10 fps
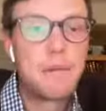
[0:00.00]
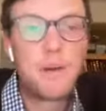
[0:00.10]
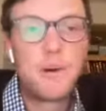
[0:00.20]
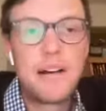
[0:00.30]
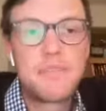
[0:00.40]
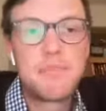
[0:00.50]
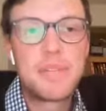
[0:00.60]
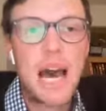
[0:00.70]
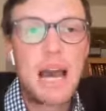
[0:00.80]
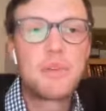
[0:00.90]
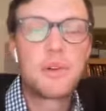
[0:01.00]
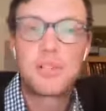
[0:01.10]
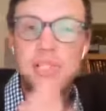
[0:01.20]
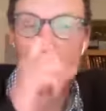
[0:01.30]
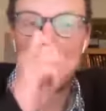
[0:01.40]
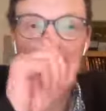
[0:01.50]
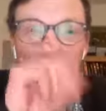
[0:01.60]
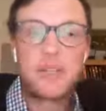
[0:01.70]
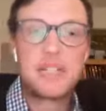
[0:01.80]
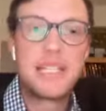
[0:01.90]
We will have some time towards the end of the
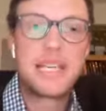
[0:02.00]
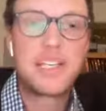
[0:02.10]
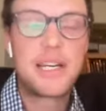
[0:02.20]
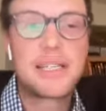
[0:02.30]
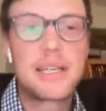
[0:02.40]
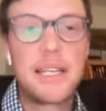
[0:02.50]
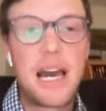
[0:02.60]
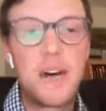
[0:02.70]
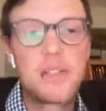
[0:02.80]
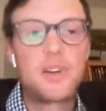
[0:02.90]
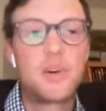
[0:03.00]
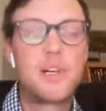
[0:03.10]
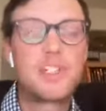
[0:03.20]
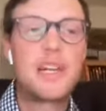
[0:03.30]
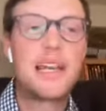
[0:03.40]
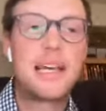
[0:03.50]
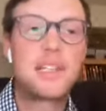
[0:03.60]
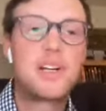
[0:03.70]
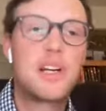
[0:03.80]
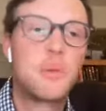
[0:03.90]
presentation as it allows for question and answer.